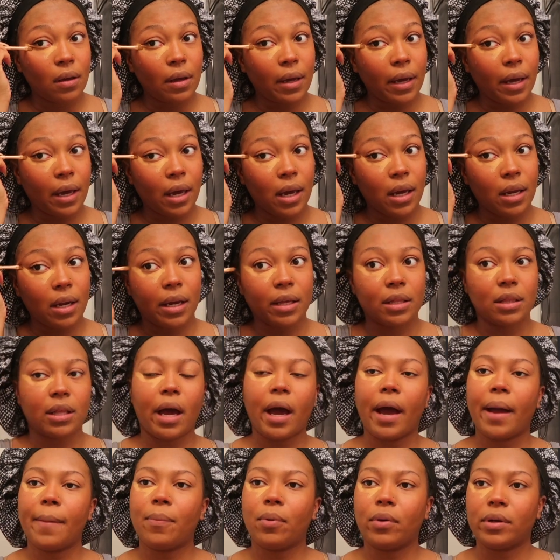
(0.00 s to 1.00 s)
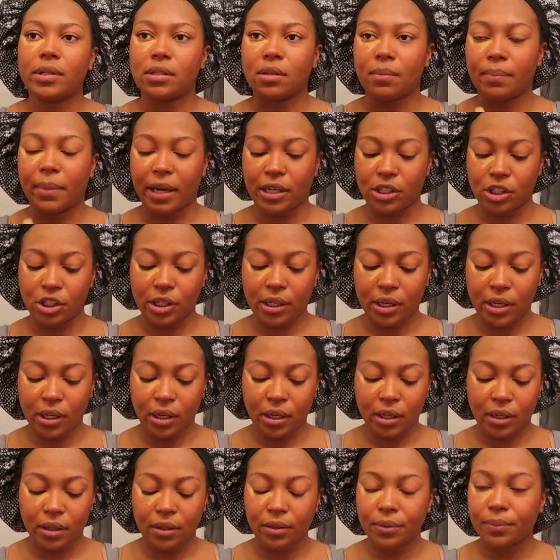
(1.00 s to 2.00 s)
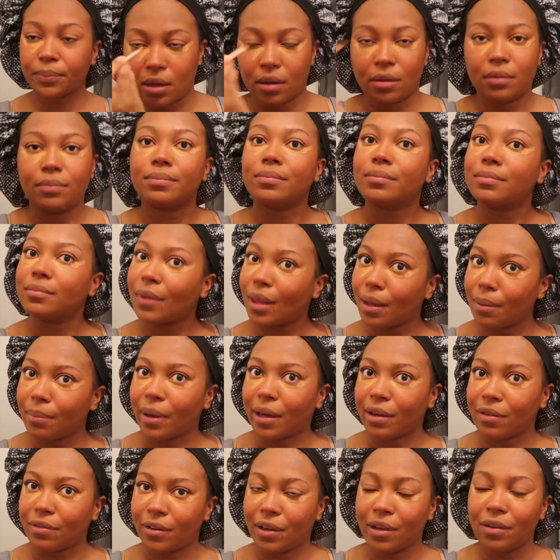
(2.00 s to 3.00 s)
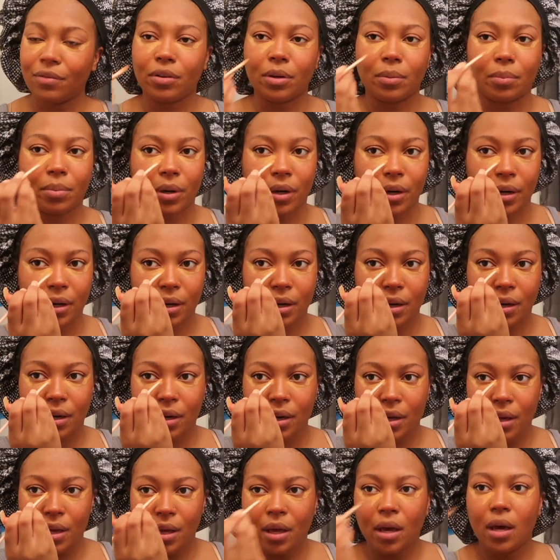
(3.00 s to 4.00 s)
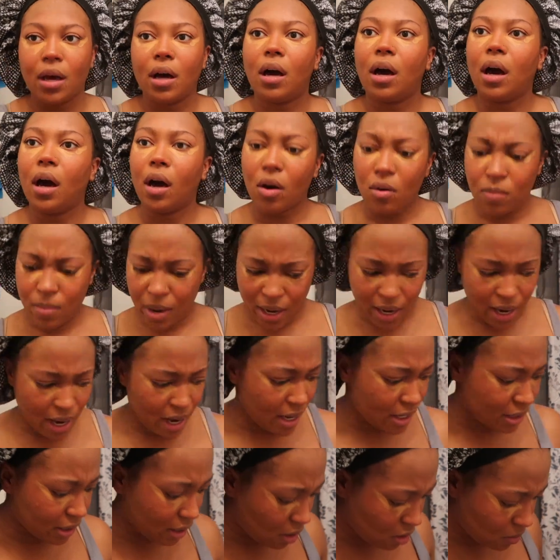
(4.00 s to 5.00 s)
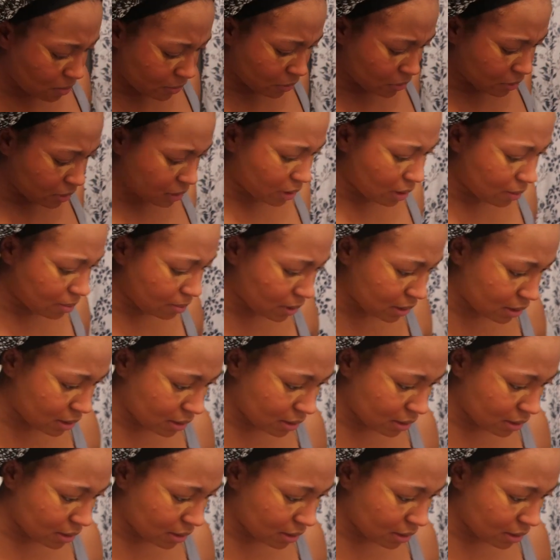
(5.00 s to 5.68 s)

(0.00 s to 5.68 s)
and at the high points of my cheek. And my favorite part, oh my gosh, I almost skipped a